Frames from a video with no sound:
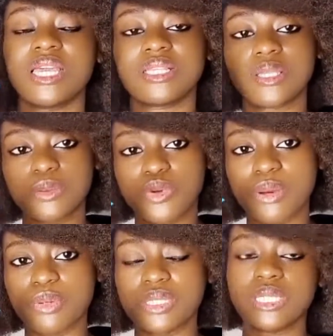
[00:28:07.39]
a
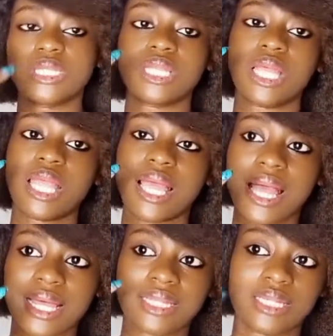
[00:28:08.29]
subscribe button
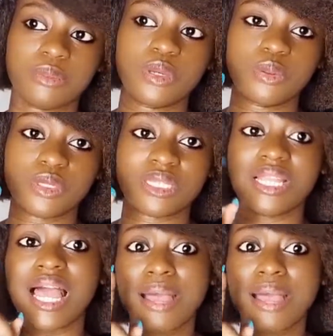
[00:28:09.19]
and a bell button.